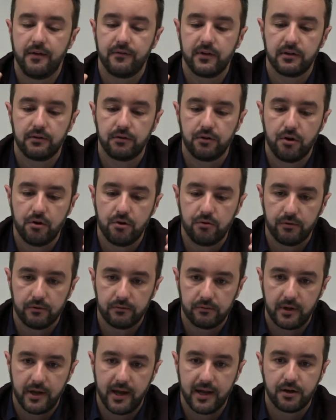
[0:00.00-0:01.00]
having
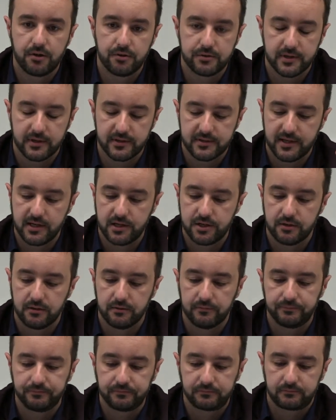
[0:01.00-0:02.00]
no echo
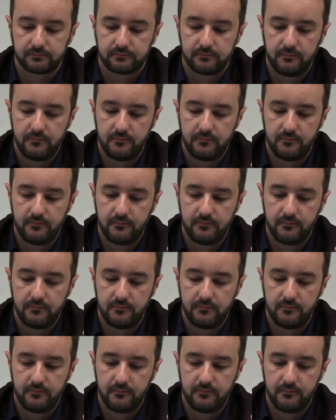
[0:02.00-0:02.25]
sensation.